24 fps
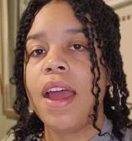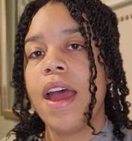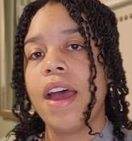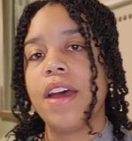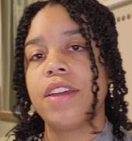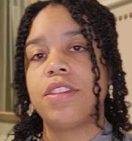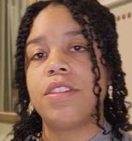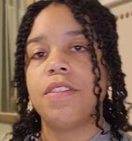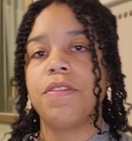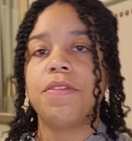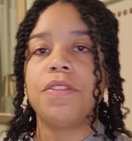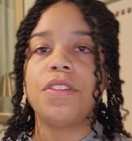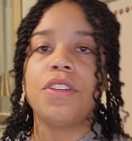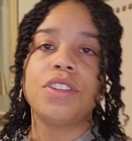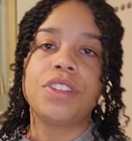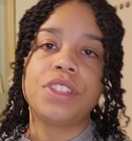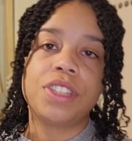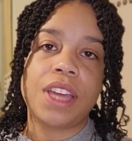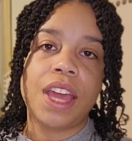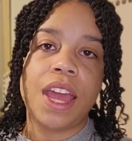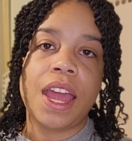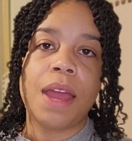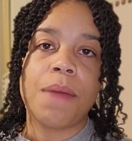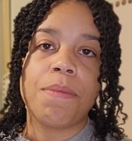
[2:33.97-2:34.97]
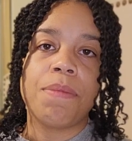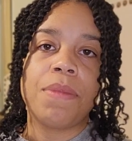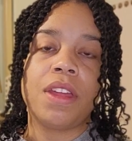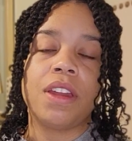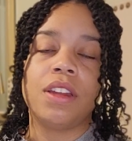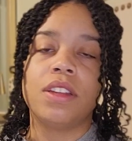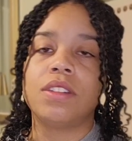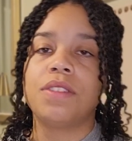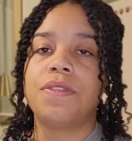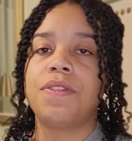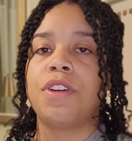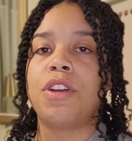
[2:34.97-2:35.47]
At the first camp that
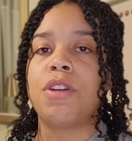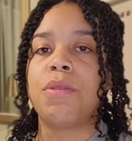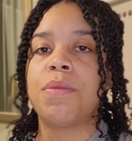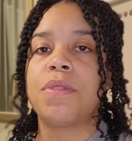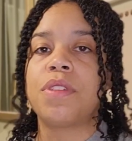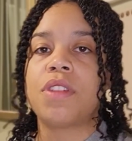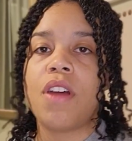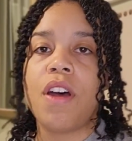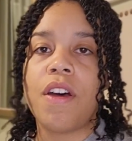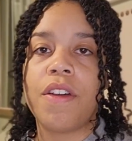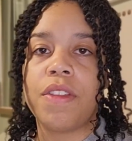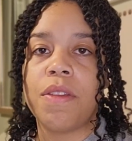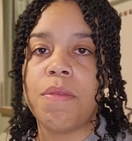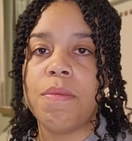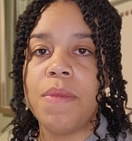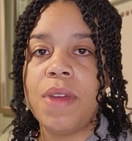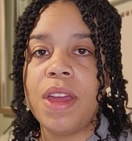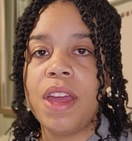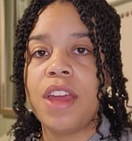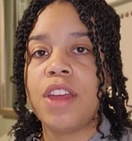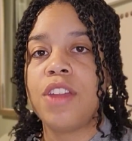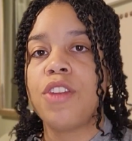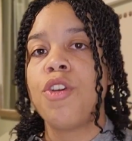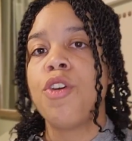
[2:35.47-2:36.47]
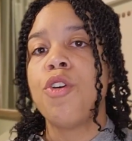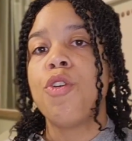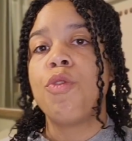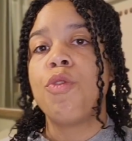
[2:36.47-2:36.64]
is filled with all the men,